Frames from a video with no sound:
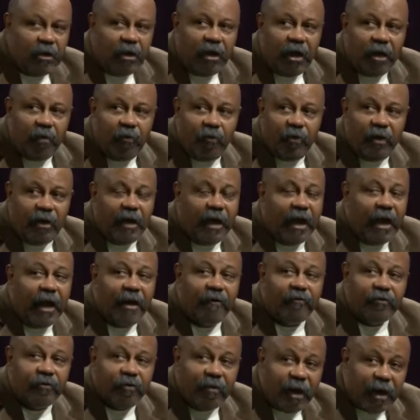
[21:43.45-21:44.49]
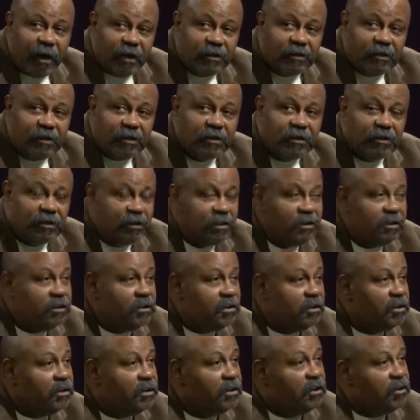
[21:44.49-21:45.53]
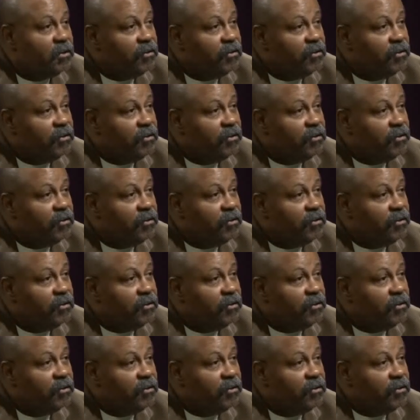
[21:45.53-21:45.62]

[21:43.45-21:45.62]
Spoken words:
And we have transitioned